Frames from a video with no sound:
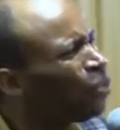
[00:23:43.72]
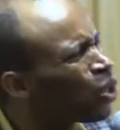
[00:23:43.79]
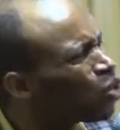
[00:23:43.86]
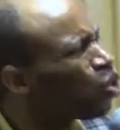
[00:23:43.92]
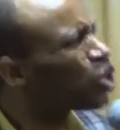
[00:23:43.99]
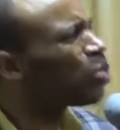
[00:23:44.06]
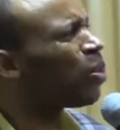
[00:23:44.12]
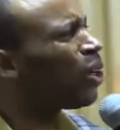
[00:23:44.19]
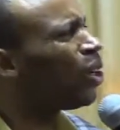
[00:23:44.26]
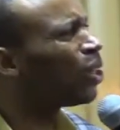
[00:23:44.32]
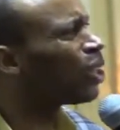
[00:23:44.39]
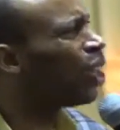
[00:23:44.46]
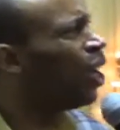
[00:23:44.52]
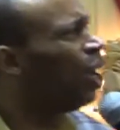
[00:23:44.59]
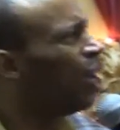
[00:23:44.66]
Give us what
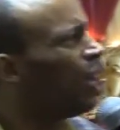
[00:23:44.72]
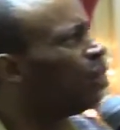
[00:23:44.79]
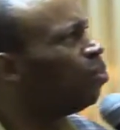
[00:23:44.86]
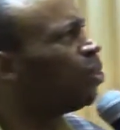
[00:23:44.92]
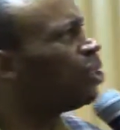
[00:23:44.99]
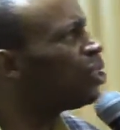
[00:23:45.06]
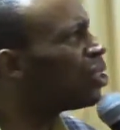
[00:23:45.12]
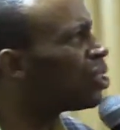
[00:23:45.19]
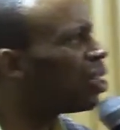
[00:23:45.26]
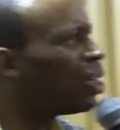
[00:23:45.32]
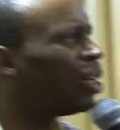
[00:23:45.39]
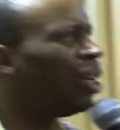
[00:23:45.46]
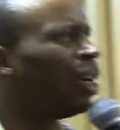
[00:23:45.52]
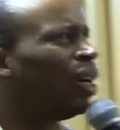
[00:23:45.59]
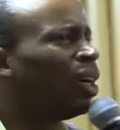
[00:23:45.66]
belongs. And
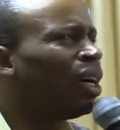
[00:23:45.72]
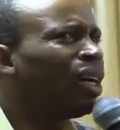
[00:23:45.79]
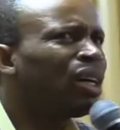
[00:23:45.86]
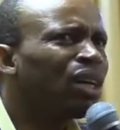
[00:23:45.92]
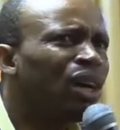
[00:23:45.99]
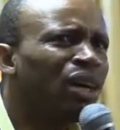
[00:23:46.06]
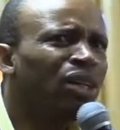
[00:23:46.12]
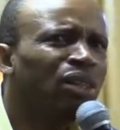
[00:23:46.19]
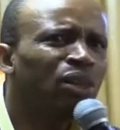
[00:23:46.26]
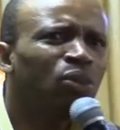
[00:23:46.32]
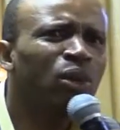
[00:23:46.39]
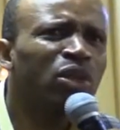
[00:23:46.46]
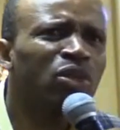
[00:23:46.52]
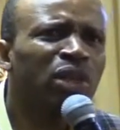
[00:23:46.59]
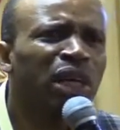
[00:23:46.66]
Moses said,
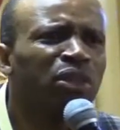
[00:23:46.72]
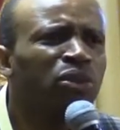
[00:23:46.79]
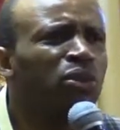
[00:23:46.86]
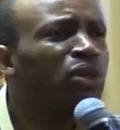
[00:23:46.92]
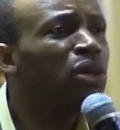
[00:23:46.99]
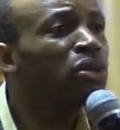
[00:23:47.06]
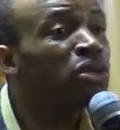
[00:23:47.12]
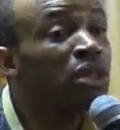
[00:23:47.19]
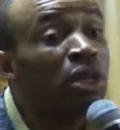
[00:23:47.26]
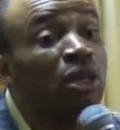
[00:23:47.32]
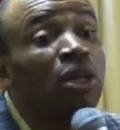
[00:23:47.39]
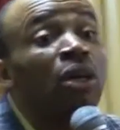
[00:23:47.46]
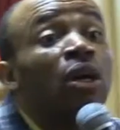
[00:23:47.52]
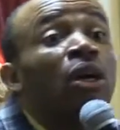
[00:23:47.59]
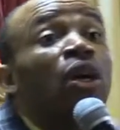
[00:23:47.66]
God, what shall I do? God
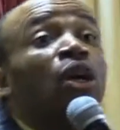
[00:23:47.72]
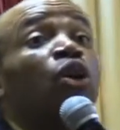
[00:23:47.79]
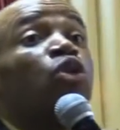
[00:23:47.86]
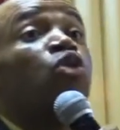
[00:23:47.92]
said,